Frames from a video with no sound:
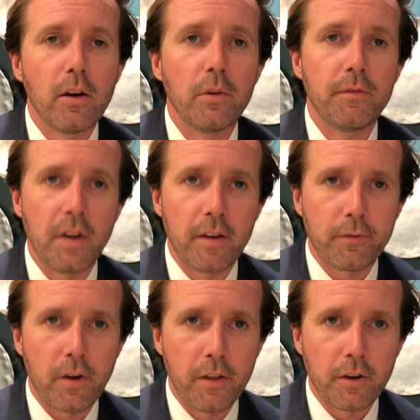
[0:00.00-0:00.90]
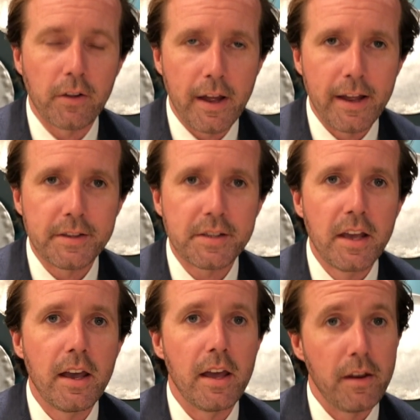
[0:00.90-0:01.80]
We've done it for other clients,
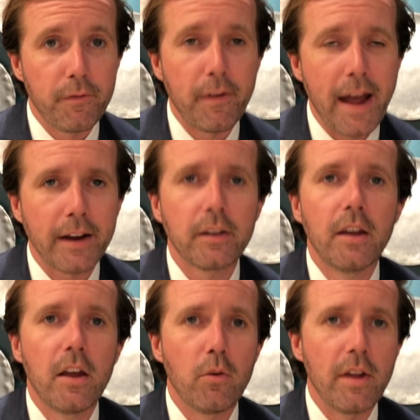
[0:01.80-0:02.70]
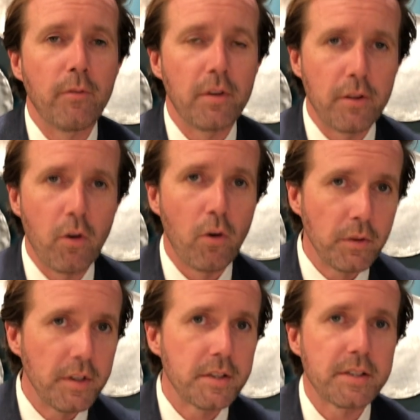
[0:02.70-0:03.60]
and in fact, we have one of the
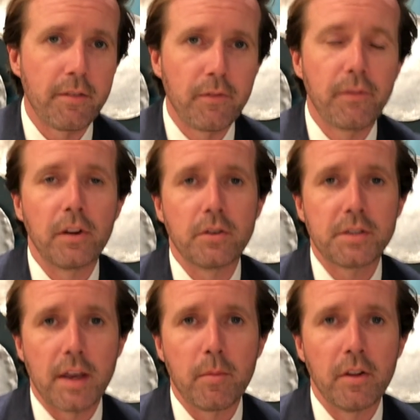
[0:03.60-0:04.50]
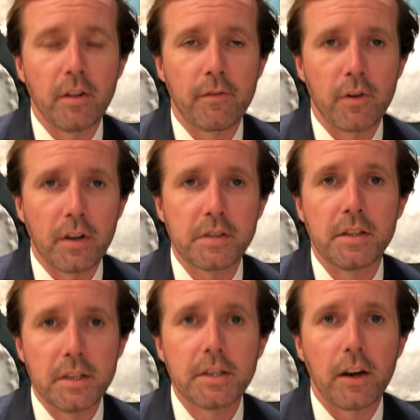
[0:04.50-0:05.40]
only 7-figure salmonella verdicts in
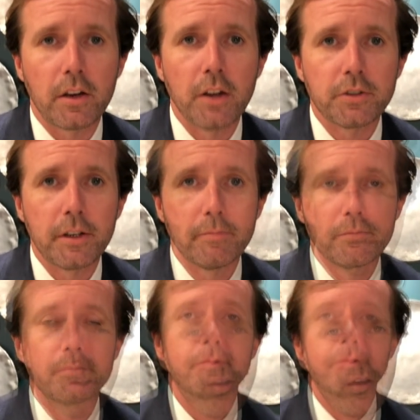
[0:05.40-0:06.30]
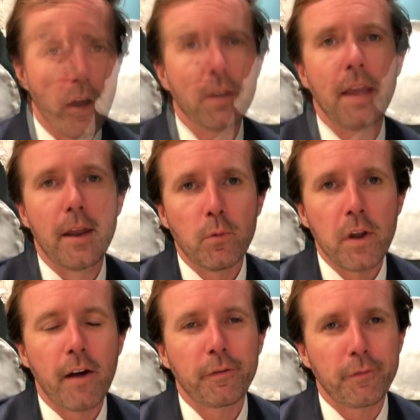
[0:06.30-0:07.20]
the entire country. Again, we
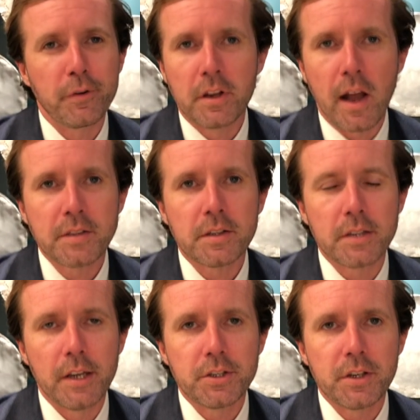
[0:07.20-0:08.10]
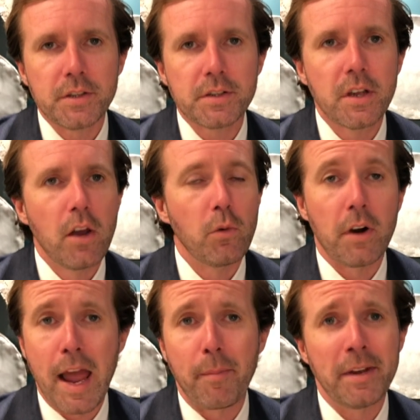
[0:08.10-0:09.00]
offer free consultations. We're
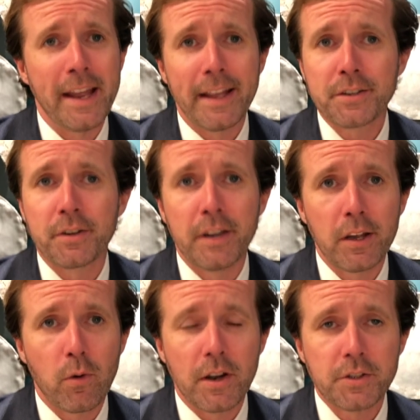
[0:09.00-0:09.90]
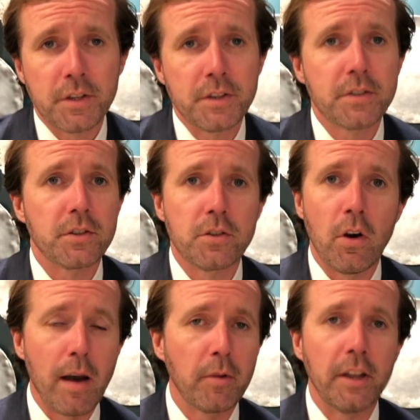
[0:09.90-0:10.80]
happy to answer any questions. There's no
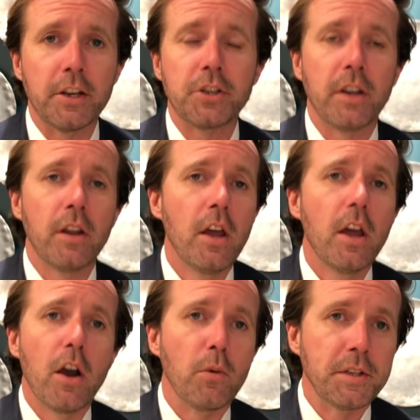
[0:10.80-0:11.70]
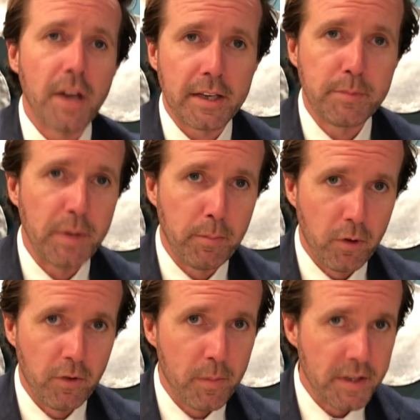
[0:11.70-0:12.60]
obligation. We talk to people
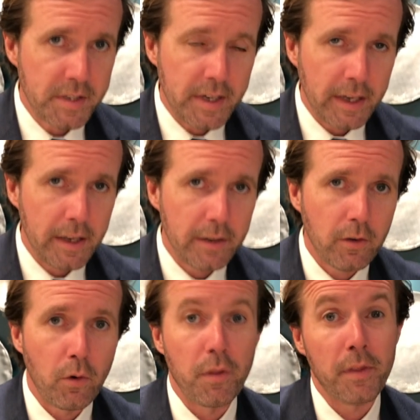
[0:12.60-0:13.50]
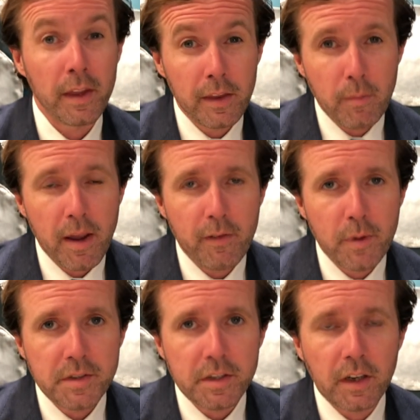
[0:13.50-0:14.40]
who've been sickened or think they may have
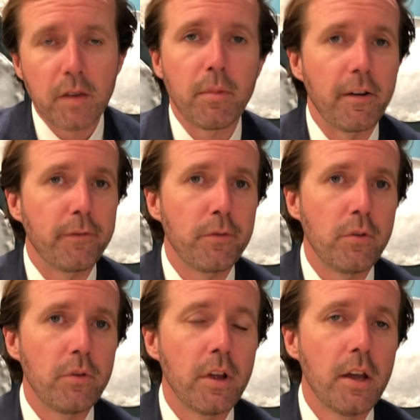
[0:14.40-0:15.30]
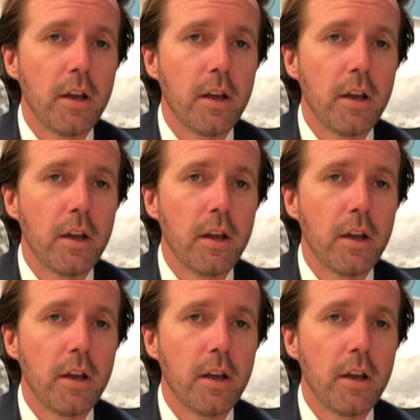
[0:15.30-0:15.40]
been sickened by food,